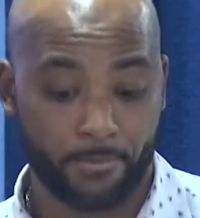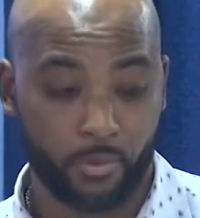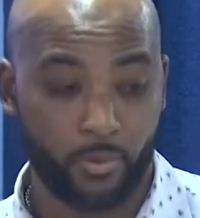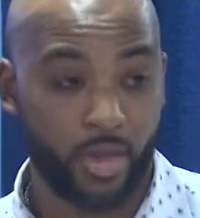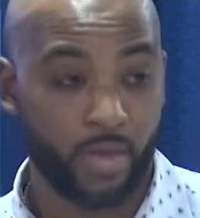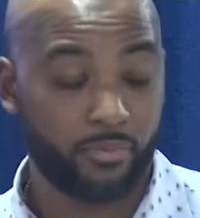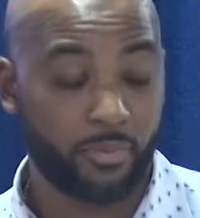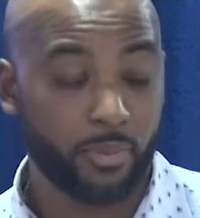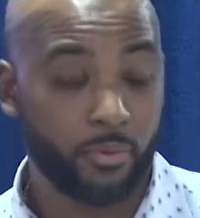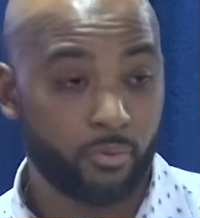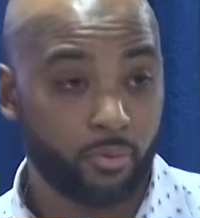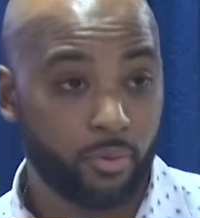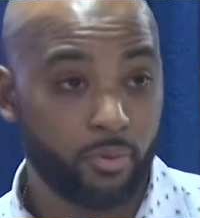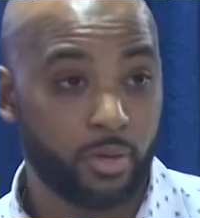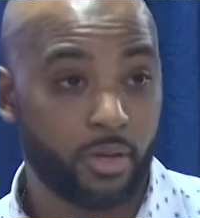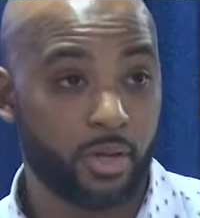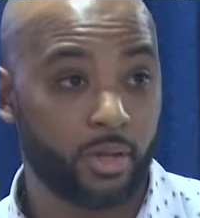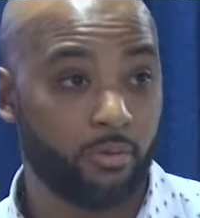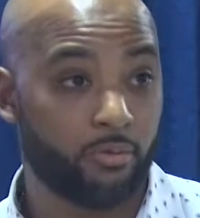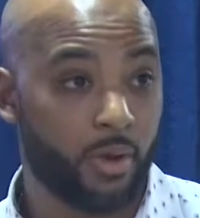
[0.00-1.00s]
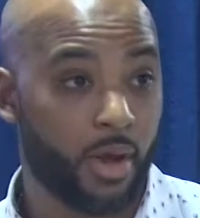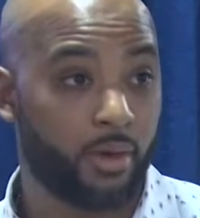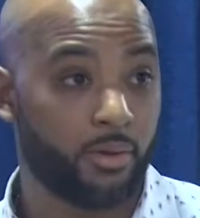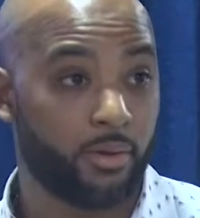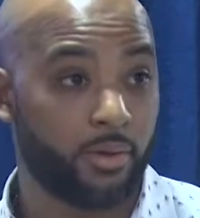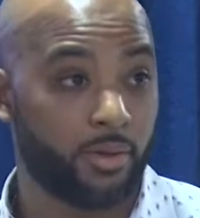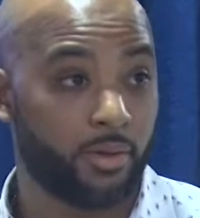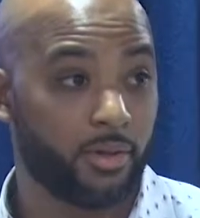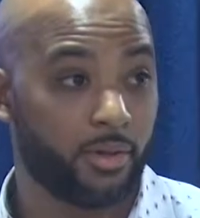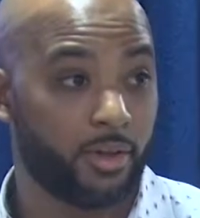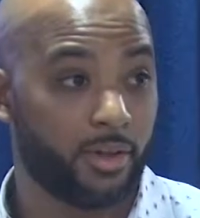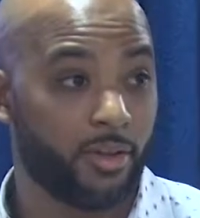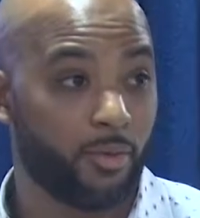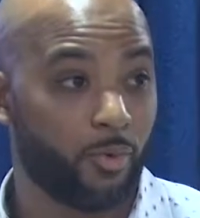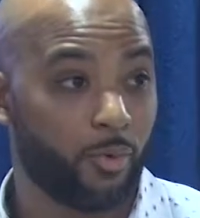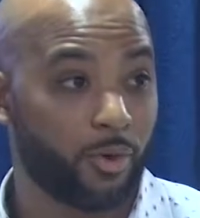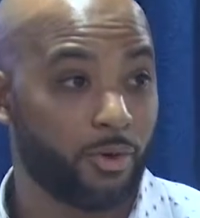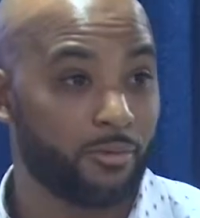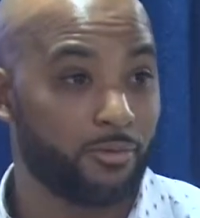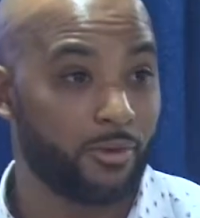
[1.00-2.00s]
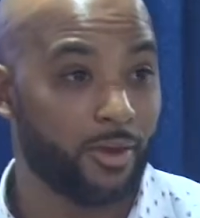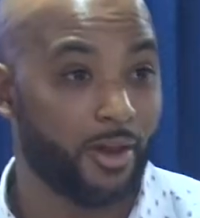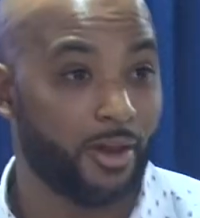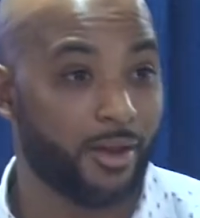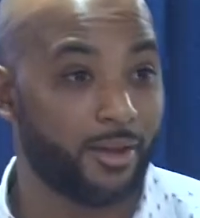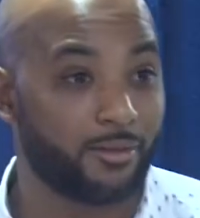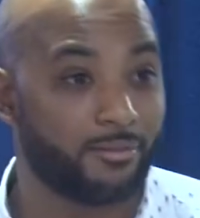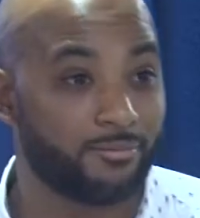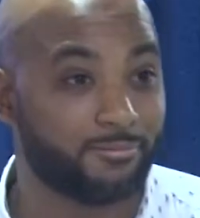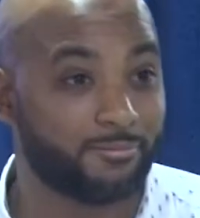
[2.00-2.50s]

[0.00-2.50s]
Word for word: We have to be rooted and grounded in the Word of God.